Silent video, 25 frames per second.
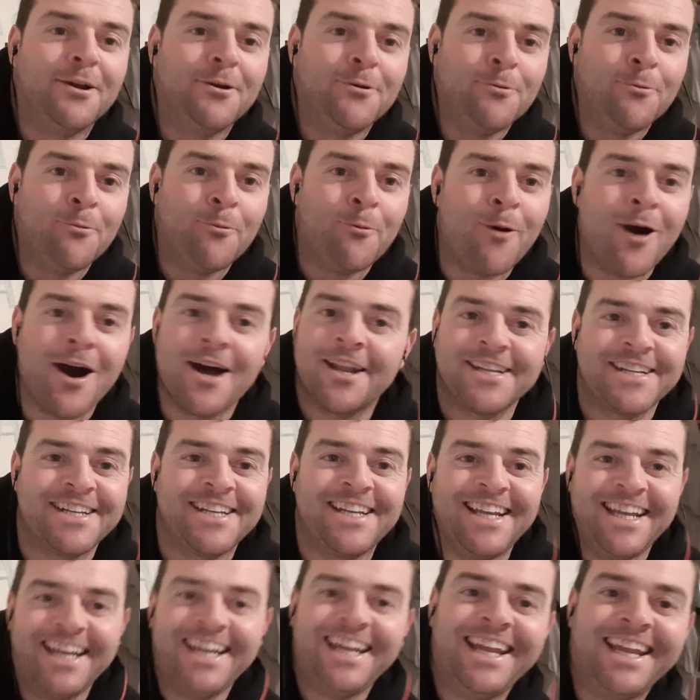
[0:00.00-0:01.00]
What a
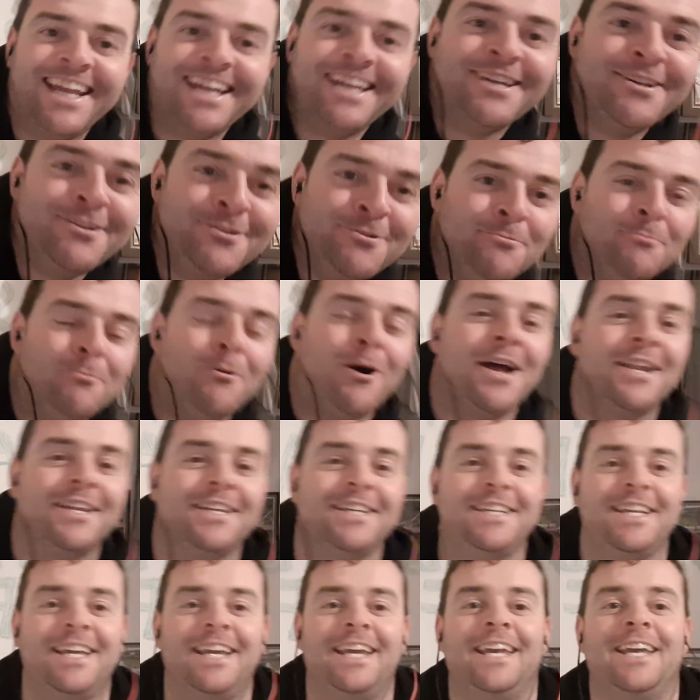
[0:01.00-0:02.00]
day, what
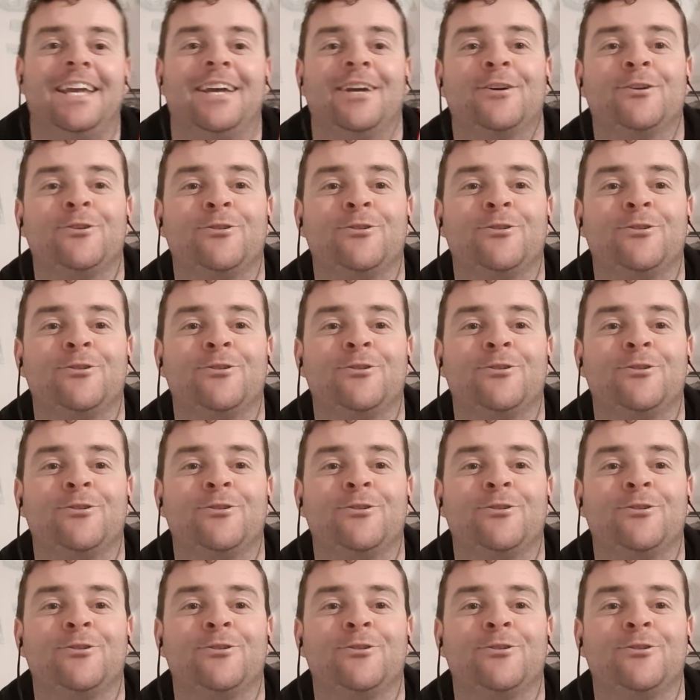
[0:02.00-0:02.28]
a day.